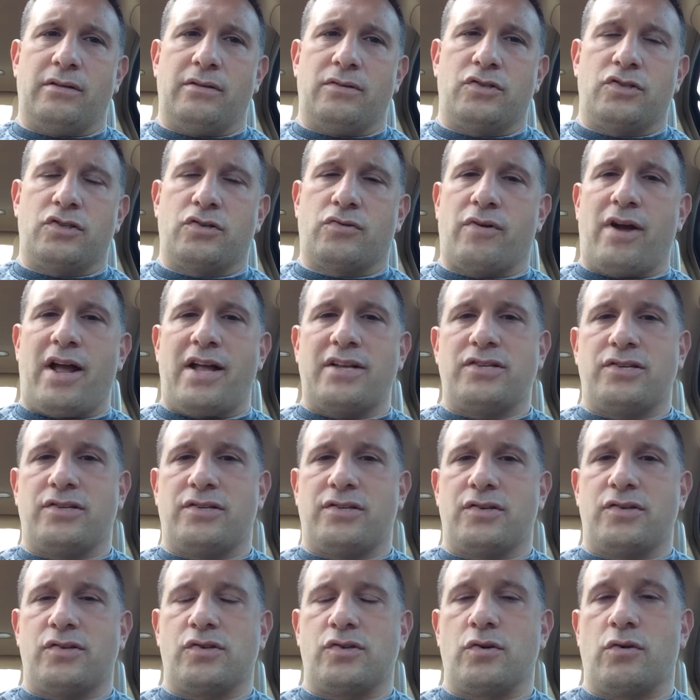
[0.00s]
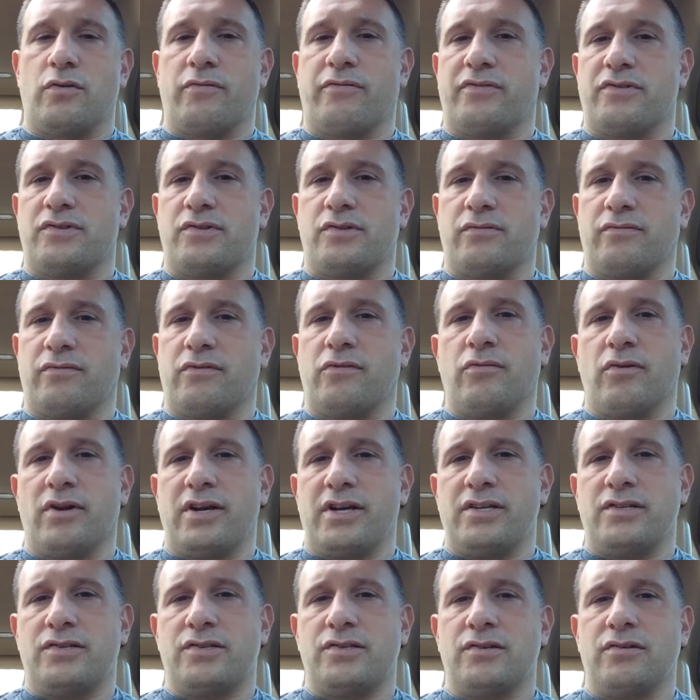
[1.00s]
scratch the surface of
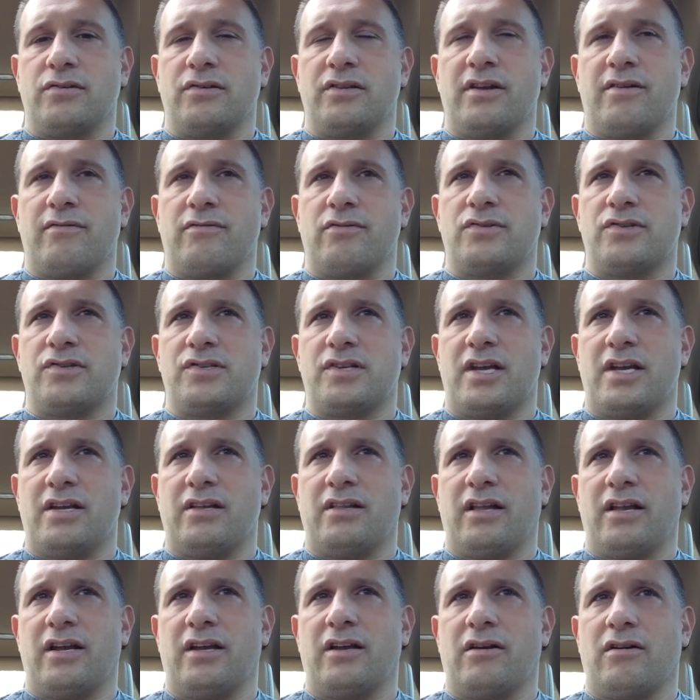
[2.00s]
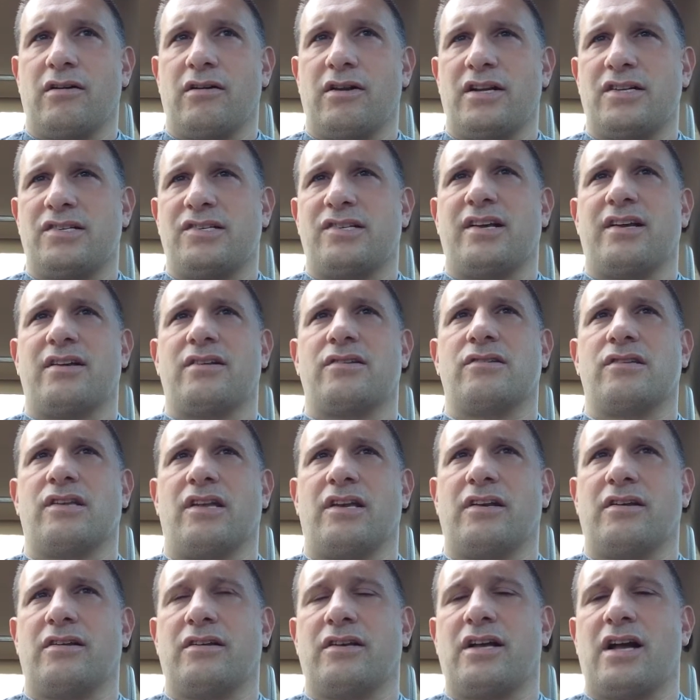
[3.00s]
grace, you'll never say, like, oh, that sounds
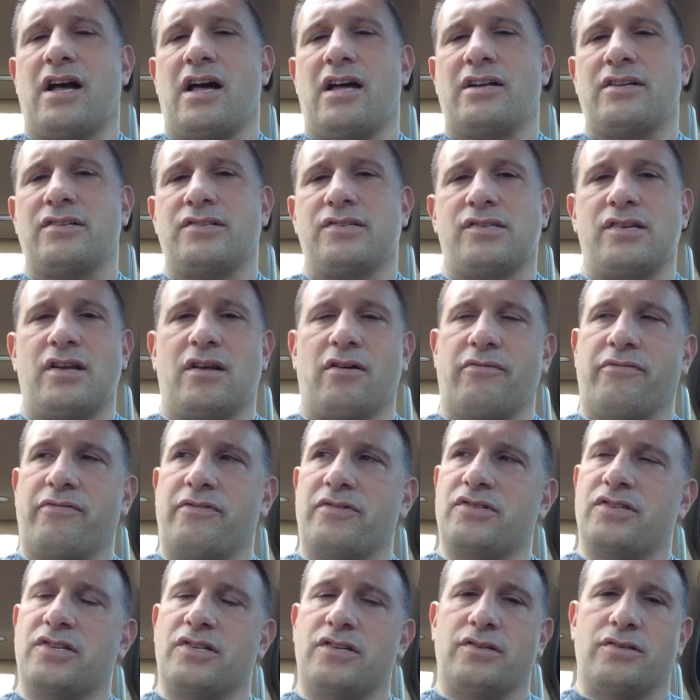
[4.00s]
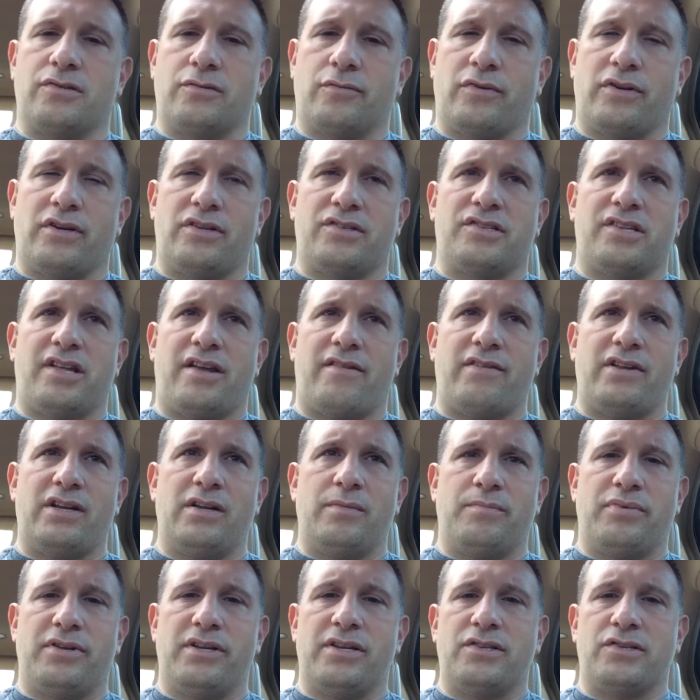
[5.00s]
like God is selfish. He doesn't want us to have
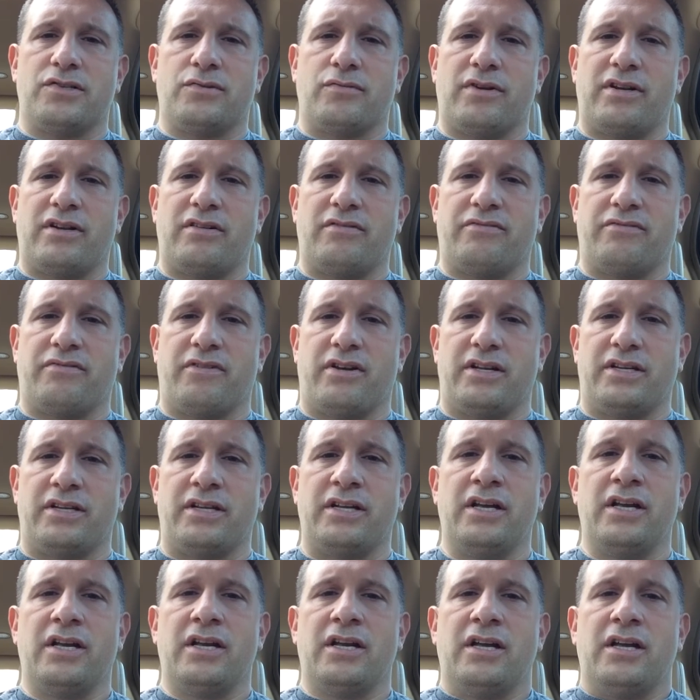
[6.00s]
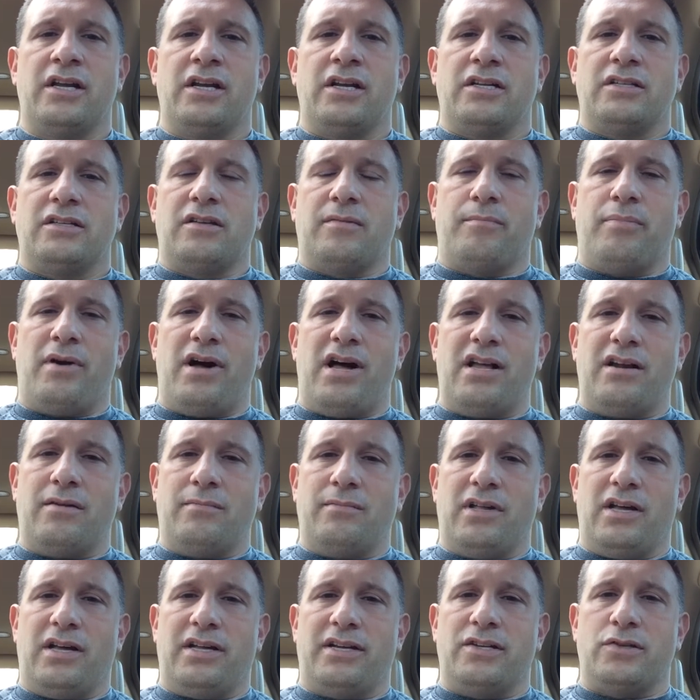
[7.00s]
any peace or any fun. The
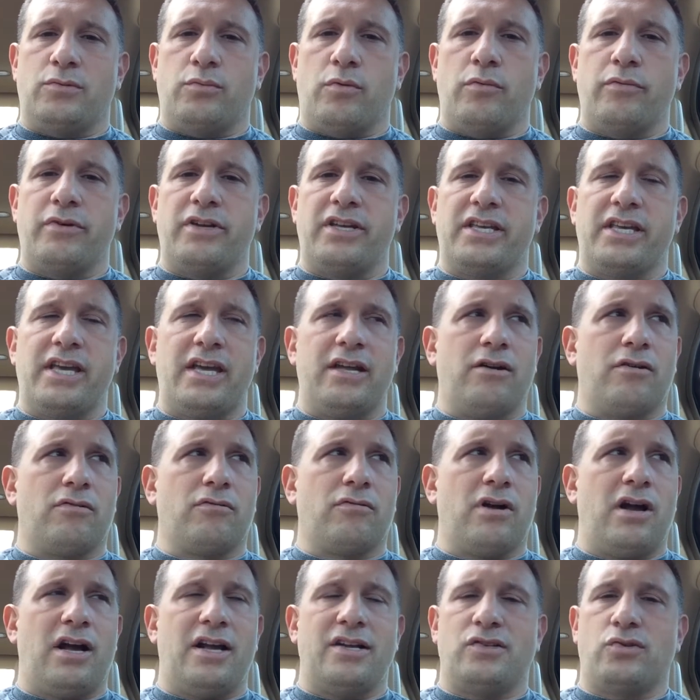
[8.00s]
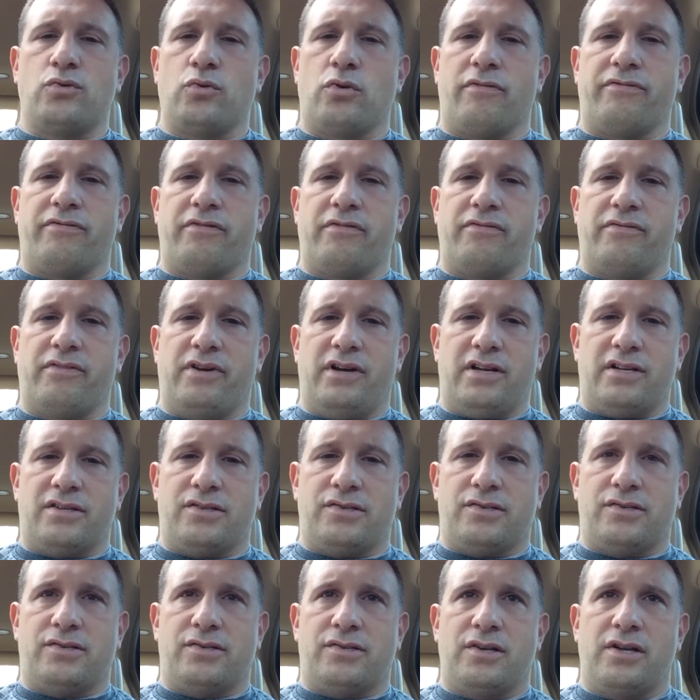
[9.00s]
bottom line is, when we get our eyes off of
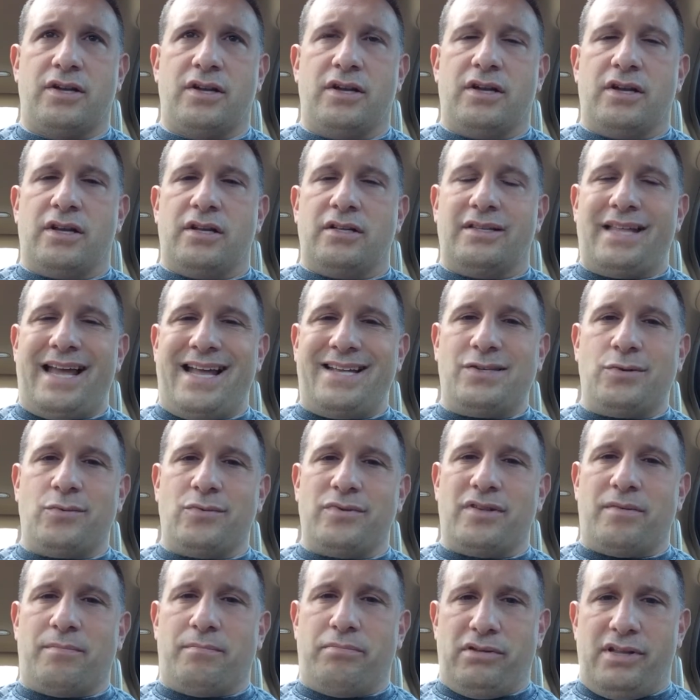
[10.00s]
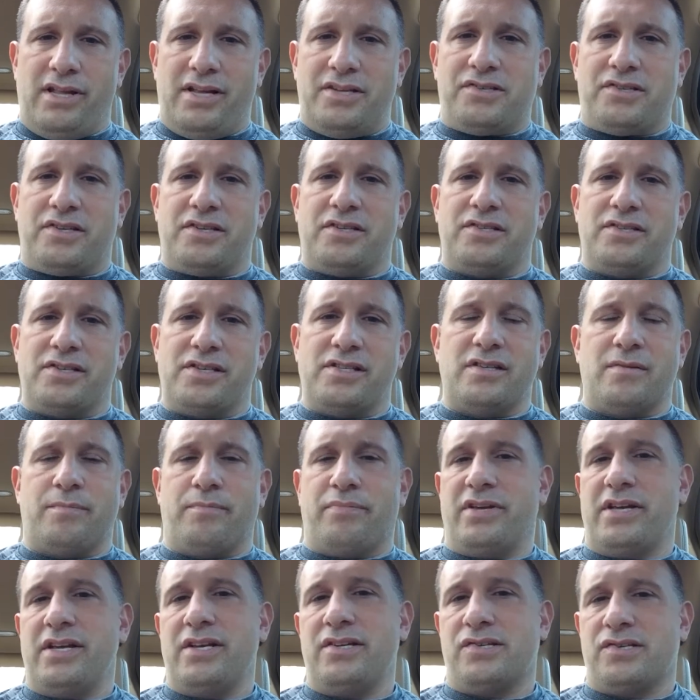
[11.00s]
us, that's when the blessings and the
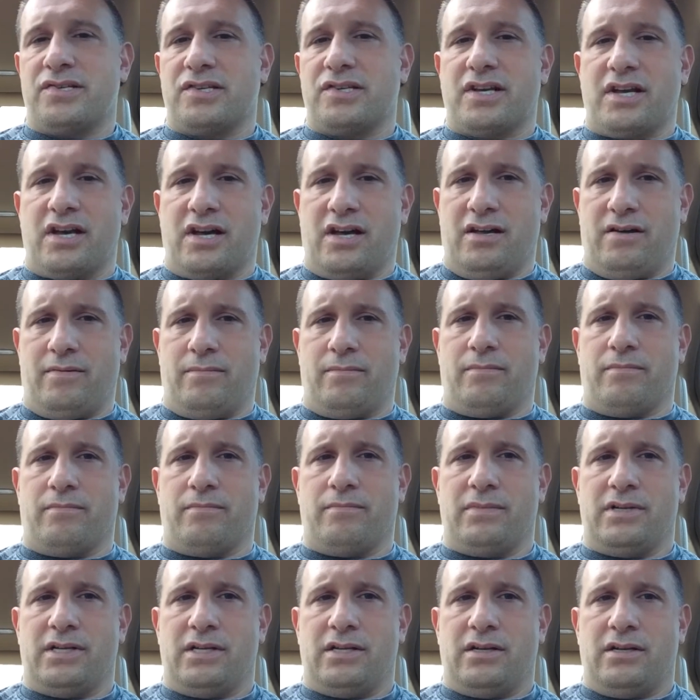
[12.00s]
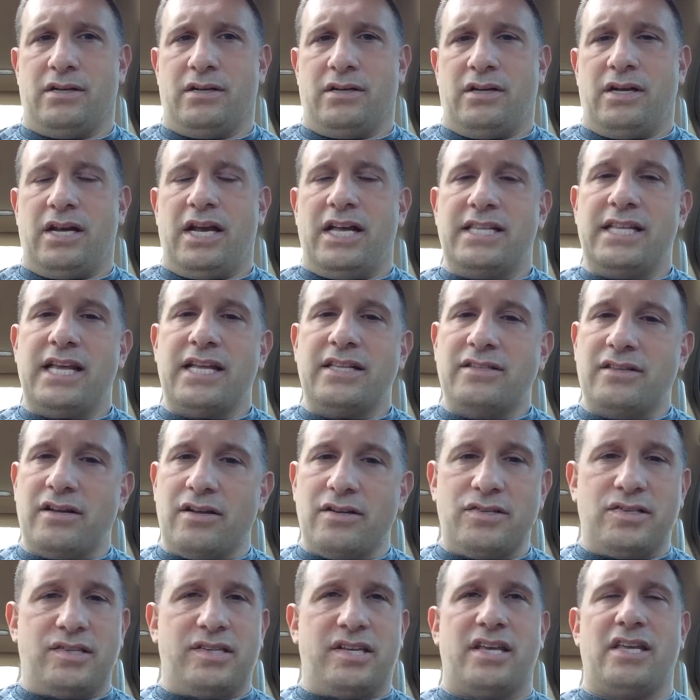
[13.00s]
peace come. And that
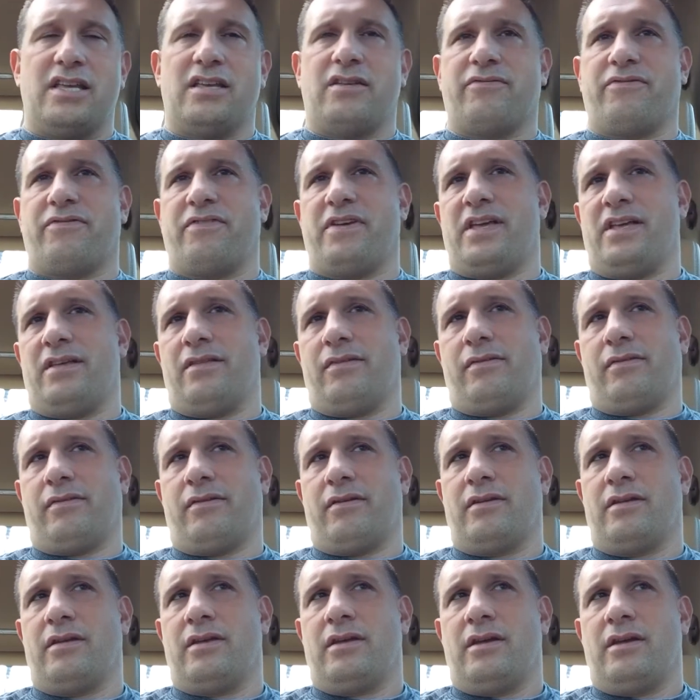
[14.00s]
does take faith.